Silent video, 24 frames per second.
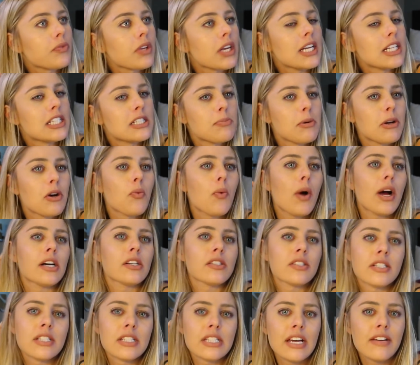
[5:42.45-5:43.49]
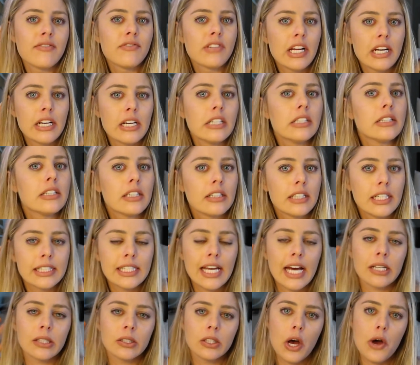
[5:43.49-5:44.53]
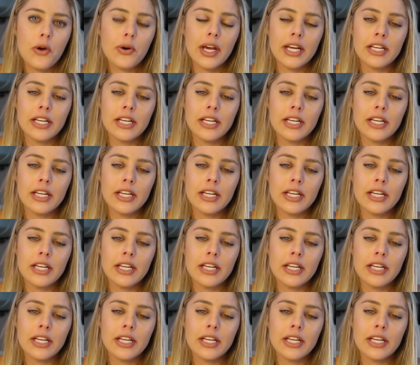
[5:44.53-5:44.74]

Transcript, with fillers: It's been a while since I've done anything like that alone.